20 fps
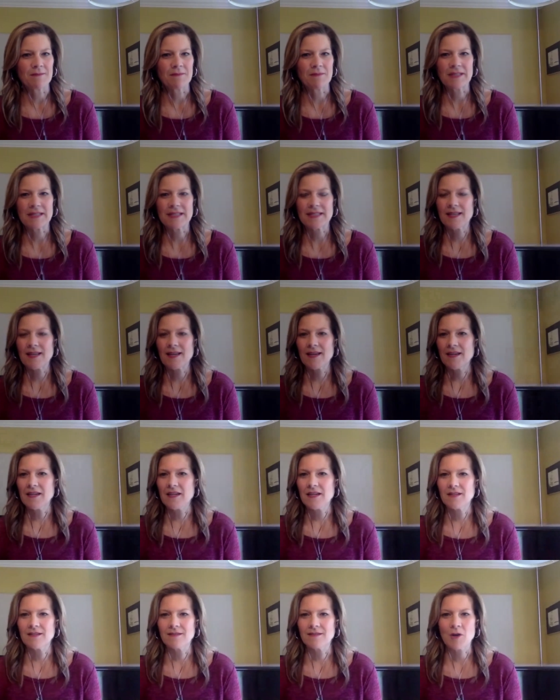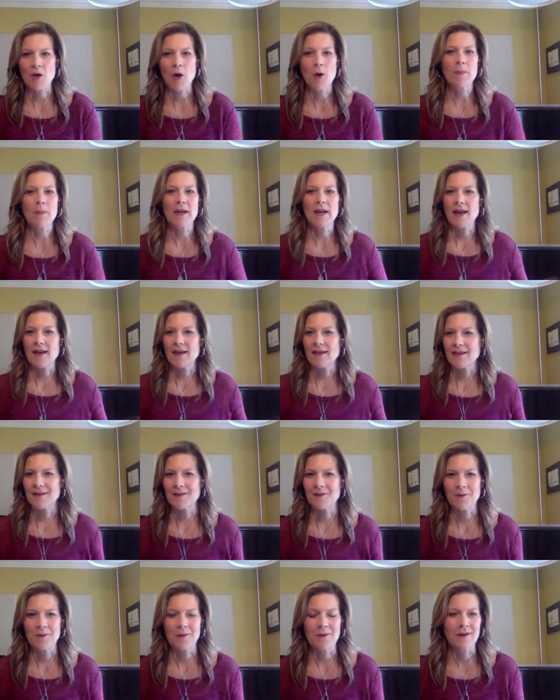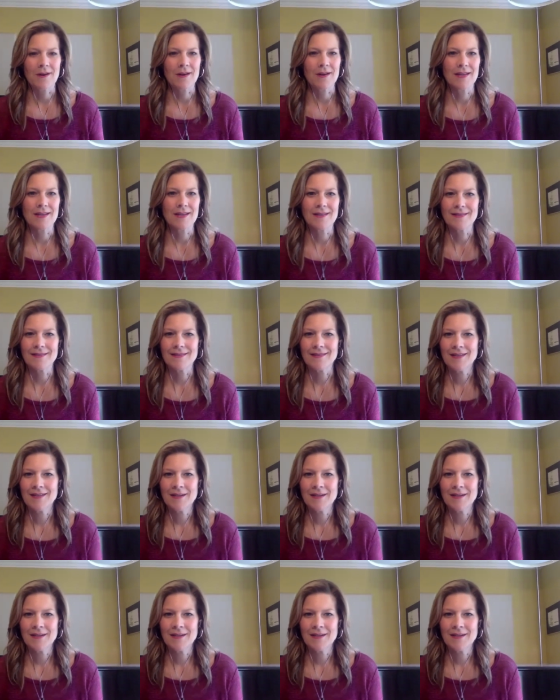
let's say, in Copenhagen or in